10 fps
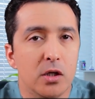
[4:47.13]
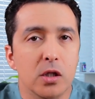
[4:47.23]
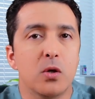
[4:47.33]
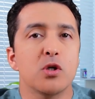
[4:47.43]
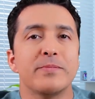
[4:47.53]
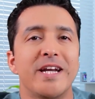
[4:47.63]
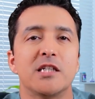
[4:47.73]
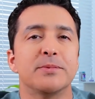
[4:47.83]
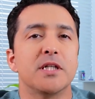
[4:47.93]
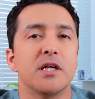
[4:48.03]
Glucose
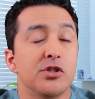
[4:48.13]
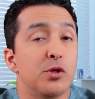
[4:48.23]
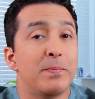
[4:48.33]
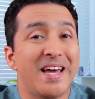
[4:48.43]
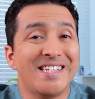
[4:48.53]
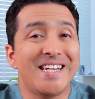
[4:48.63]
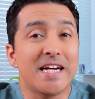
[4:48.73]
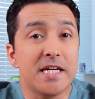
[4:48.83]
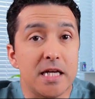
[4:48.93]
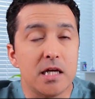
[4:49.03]
management is the best
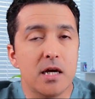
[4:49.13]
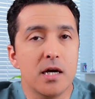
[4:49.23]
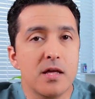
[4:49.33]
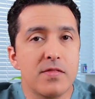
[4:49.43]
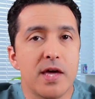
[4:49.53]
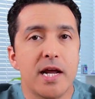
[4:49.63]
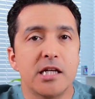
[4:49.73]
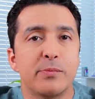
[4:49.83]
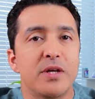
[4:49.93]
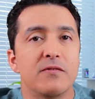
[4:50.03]
technique that
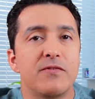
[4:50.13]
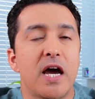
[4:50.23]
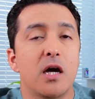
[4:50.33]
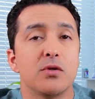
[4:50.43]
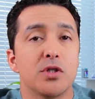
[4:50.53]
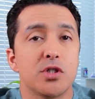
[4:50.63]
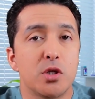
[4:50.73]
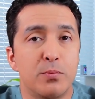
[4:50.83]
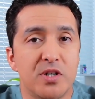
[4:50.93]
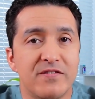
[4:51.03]
has been found
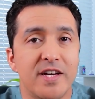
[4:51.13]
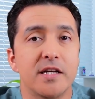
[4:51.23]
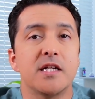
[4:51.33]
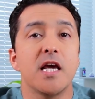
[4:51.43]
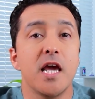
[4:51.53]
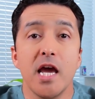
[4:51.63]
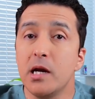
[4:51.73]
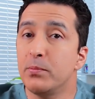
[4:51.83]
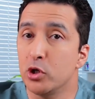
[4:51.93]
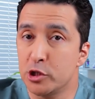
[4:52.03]
to prevent
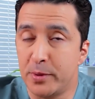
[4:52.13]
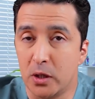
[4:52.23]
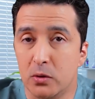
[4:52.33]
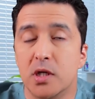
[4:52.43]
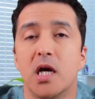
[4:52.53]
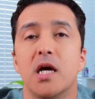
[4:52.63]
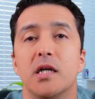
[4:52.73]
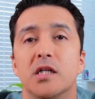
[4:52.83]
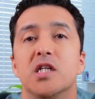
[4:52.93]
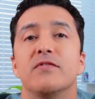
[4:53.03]
and postpone
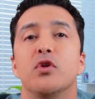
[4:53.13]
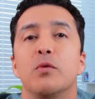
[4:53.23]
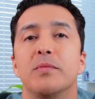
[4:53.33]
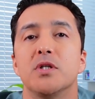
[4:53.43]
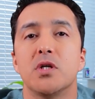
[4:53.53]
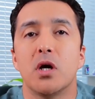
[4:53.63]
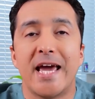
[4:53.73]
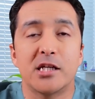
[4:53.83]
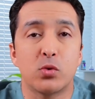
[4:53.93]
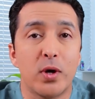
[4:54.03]
the development
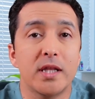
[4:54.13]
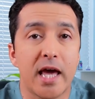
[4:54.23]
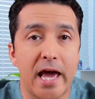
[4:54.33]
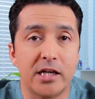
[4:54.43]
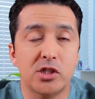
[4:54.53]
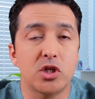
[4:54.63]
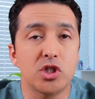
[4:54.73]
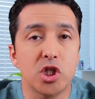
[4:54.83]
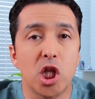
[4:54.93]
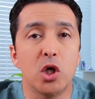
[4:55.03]
as well as to
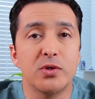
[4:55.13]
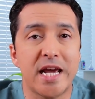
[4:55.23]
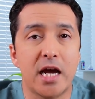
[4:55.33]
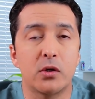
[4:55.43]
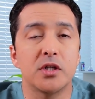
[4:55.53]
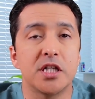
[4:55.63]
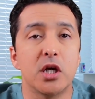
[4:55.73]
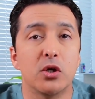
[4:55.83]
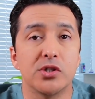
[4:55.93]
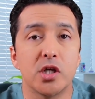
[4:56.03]
slow down
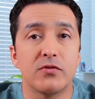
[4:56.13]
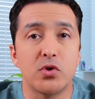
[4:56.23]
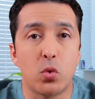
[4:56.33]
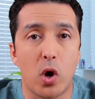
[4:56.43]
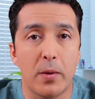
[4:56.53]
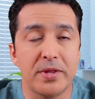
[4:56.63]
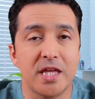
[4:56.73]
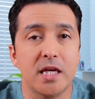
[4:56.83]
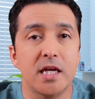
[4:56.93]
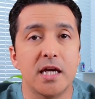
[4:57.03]
the onset of
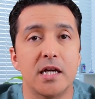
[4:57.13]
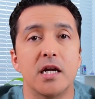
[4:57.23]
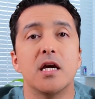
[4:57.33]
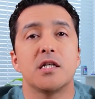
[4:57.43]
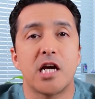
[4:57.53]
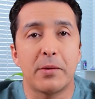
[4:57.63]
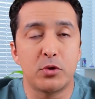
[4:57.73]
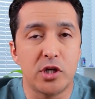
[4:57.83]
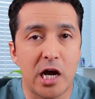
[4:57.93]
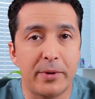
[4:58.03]
neuropathy in type
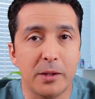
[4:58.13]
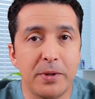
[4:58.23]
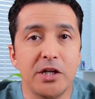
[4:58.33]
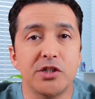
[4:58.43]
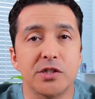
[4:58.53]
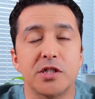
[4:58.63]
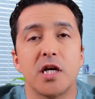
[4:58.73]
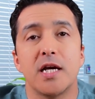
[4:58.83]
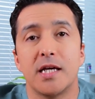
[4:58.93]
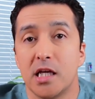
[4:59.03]
2 diabetic
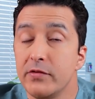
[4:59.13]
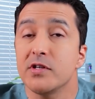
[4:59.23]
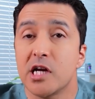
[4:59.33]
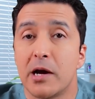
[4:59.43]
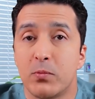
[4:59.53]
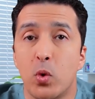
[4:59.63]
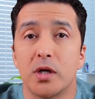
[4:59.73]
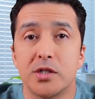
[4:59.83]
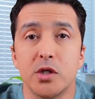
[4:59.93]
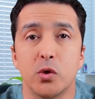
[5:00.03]
patients. even type
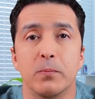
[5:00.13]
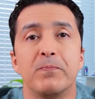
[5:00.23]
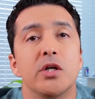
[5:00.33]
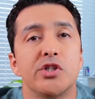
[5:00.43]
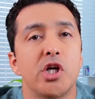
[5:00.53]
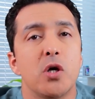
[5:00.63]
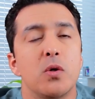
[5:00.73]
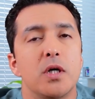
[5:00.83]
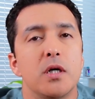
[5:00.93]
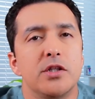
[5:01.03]
1 too.
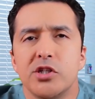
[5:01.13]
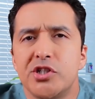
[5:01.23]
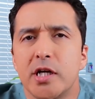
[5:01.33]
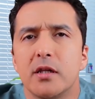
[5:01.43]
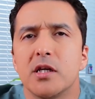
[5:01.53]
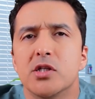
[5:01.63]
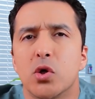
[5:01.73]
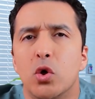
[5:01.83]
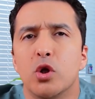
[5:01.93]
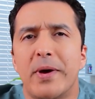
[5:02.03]
So this channel
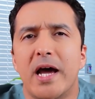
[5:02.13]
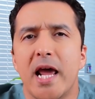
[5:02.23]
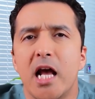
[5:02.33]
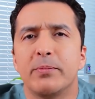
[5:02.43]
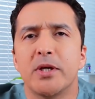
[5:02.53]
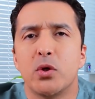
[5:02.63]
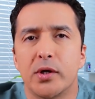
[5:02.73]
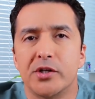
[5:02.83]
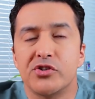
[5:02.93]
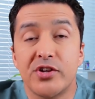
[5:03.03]
is all about helping
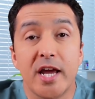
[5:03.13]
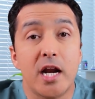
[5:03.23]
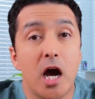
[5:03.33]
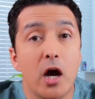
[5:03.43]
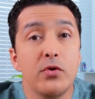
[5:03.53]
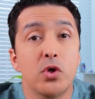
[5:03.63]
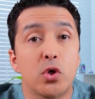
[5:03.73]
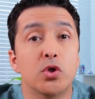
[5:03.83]
you understand how you